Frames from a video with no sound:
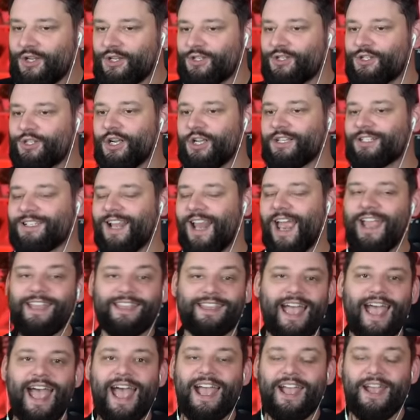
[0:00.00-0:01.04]
Just like
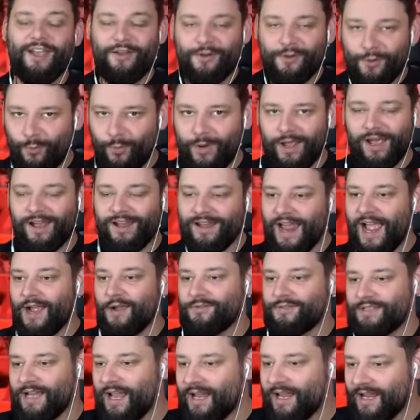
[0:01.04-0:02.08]
that, we are now
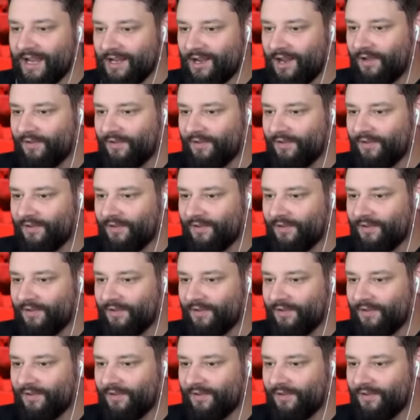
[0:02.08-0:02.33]
taking